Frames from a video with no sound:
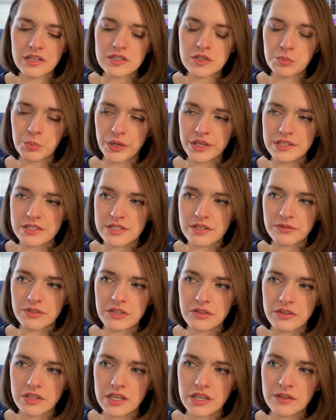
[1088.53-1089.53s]
explains
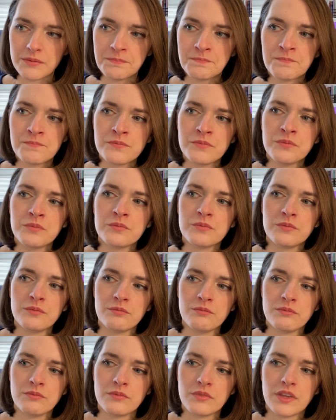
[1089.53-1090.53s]
everything,
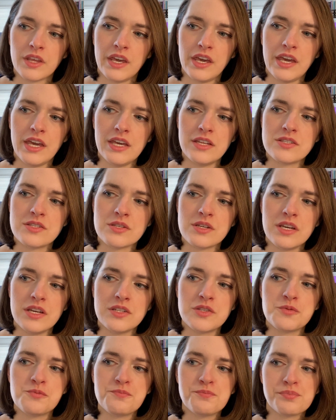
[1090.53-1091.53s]

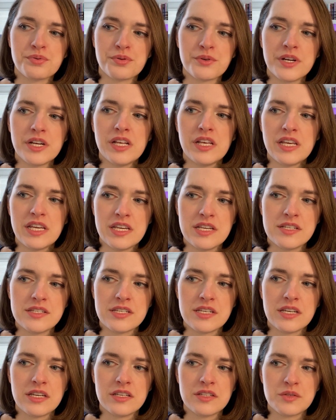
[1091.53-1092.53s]
it's pretty
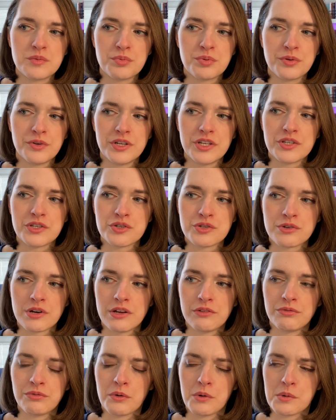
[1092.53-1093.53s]
easy, it's pretty
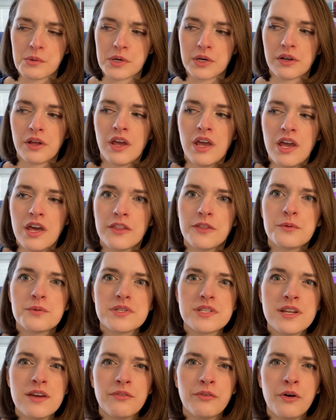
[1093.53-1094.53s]
straightforward. There
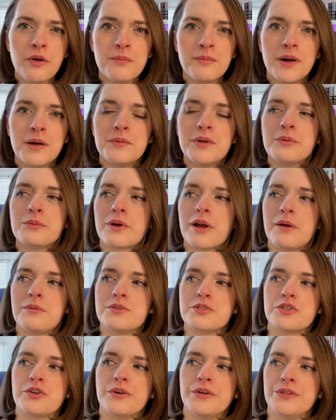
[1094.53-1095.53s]
was never a moment where I
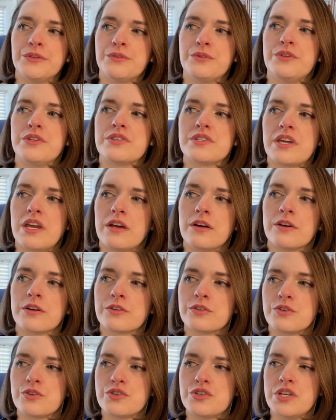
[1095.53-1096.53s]
was going through this
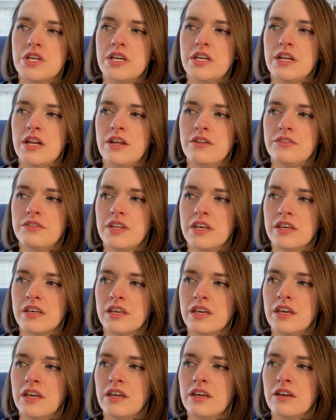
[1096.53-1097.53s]
character sheet and
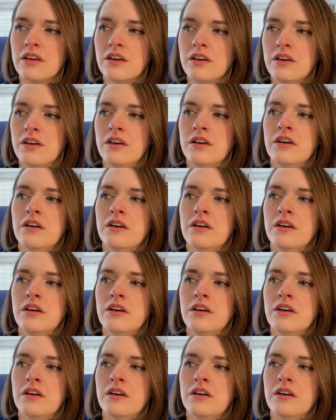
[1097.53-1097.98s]
thinking,